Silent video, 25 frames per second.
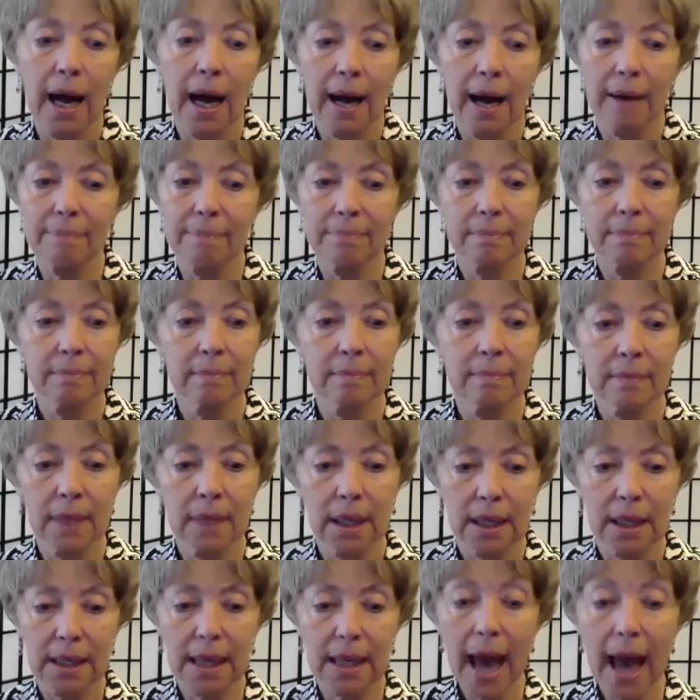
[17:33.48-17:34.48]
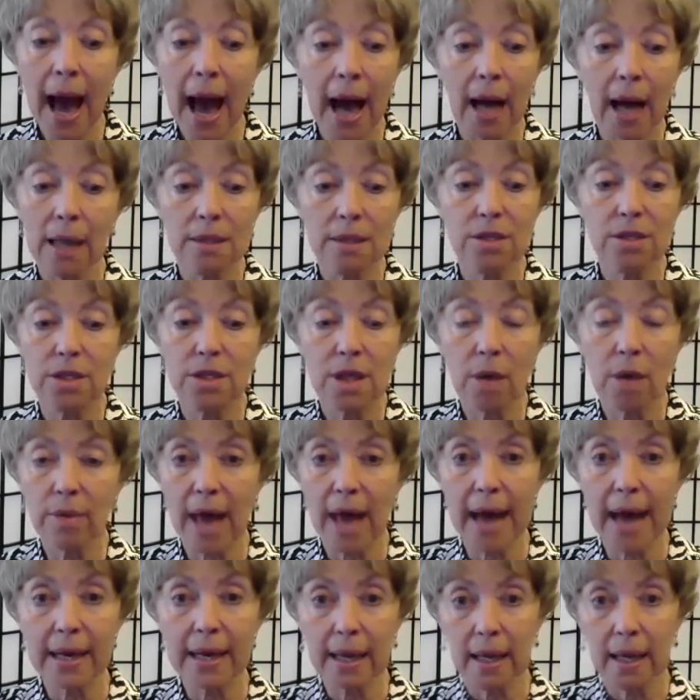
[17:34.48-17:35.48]
um yeah, so
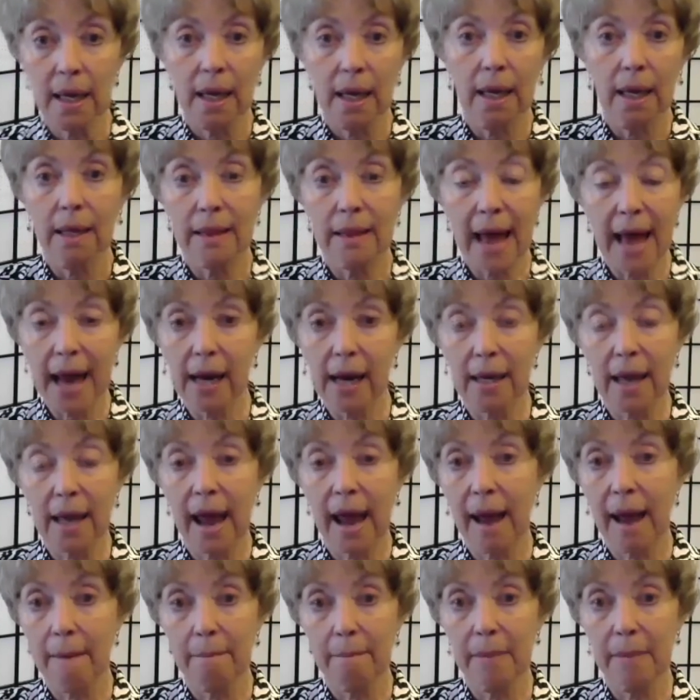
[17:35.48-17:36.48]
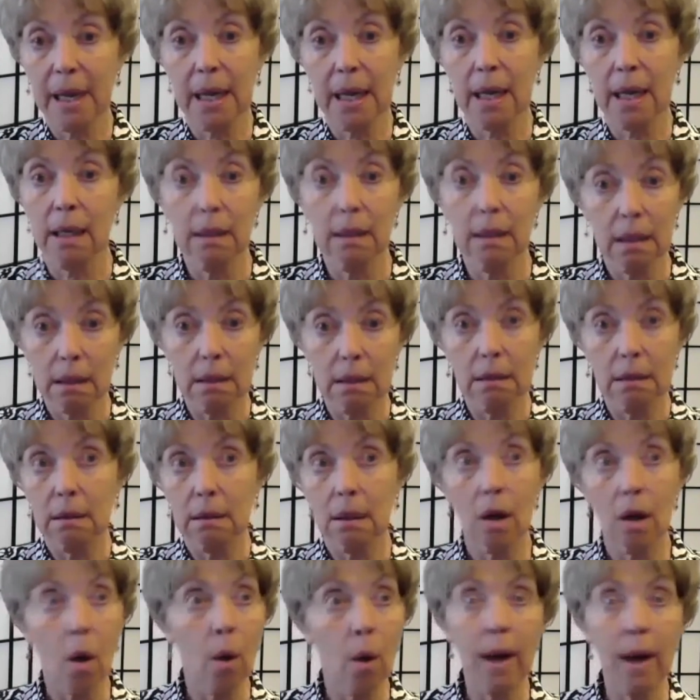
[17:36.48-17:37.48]
that that kept me
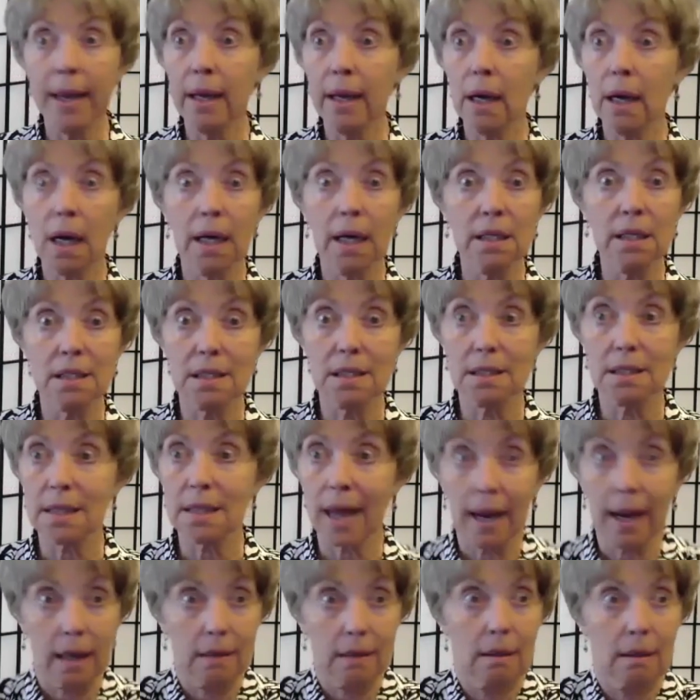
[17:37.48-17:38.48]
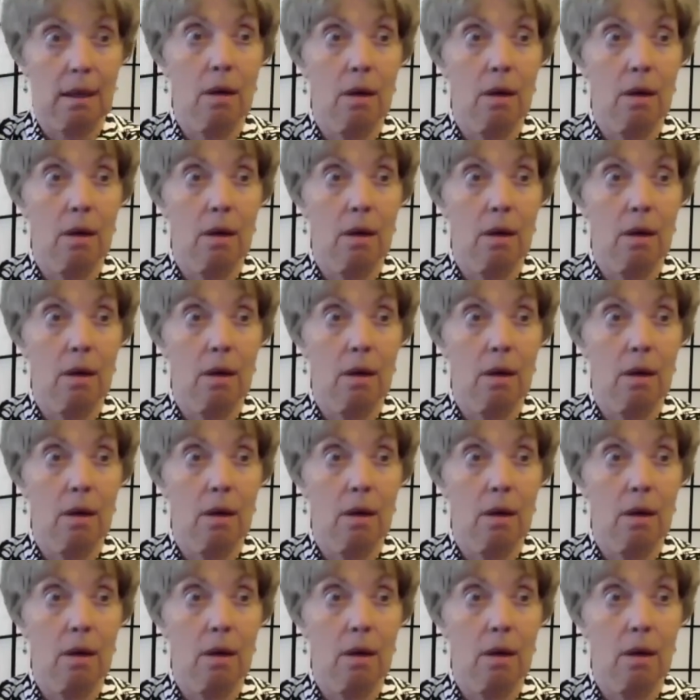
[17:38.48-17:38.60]
going because it's like,